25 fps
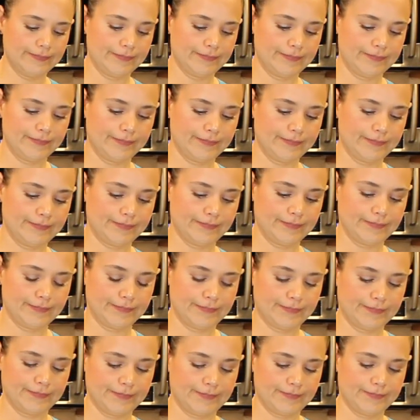
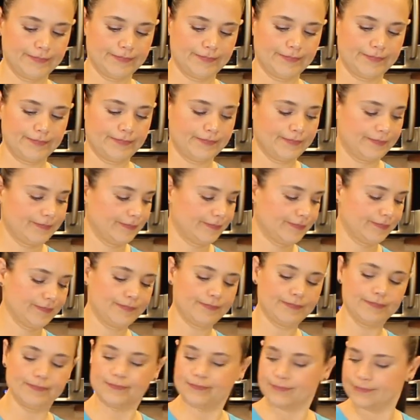
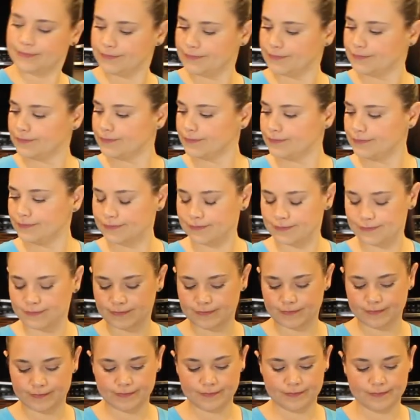
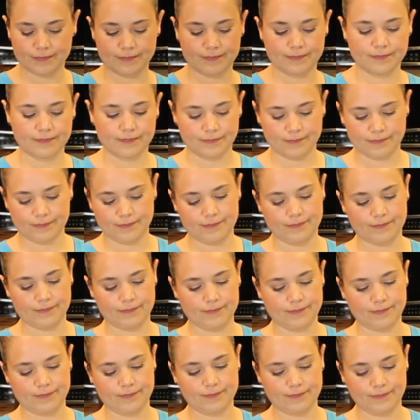
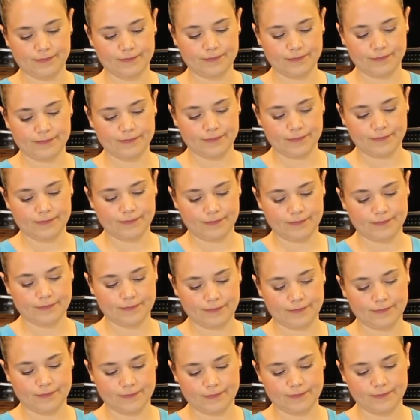
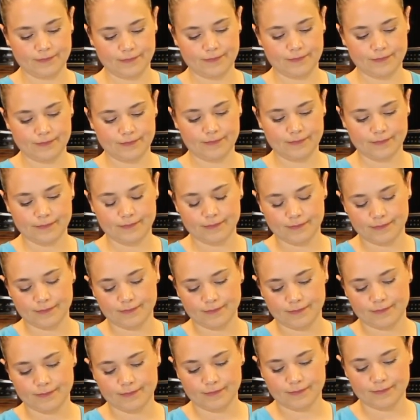
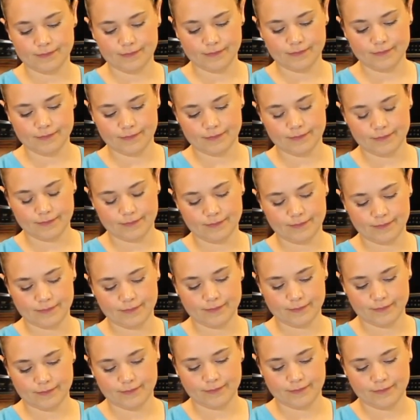
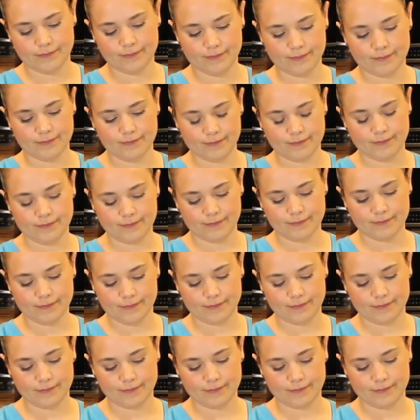(no one is talking)